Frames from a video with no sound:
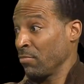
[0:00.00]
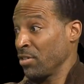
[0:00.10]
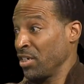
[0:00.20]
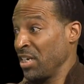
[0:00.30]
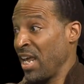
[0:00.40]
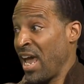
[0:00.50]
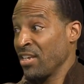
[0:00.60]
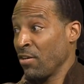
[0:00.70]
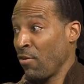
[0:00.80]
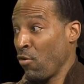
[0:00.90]
She has
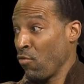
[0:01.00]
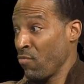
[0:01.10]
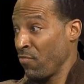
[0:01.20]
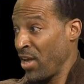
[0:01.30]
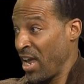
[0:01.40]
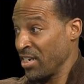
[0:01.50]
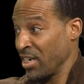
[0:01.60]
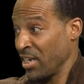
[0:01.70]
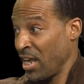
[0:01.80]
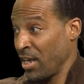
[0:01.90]
her own
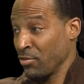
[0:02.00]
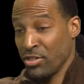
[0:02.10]
fashion line.